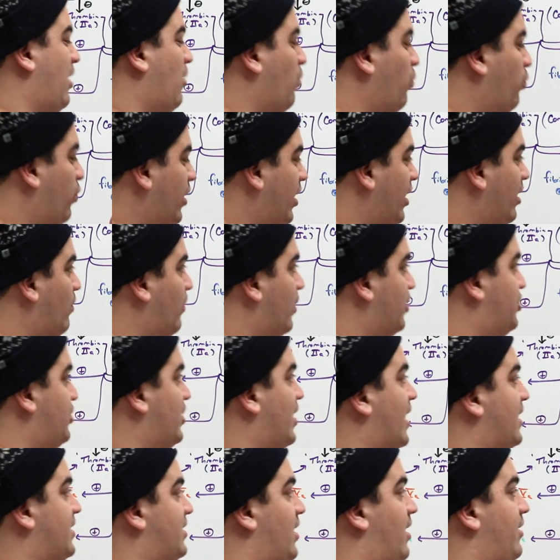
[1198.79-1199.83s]
I really want
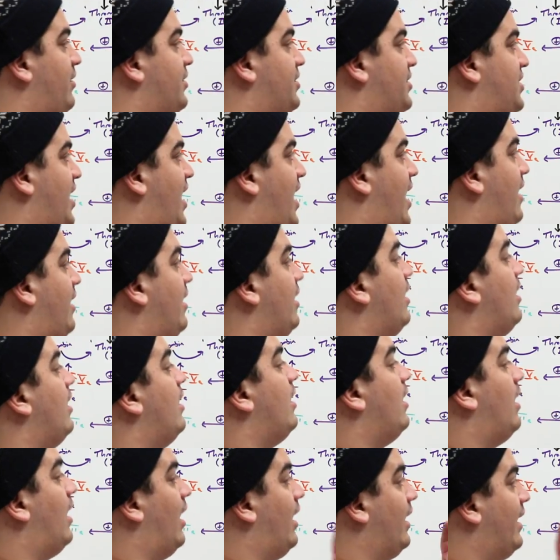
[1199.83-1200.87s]
you guys to understand,
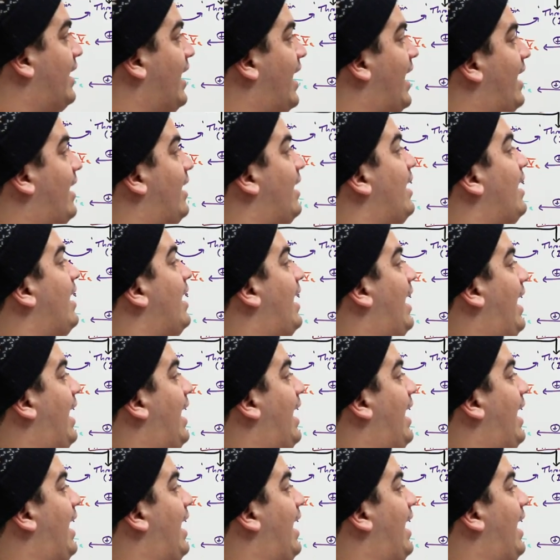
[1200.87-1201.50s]
again,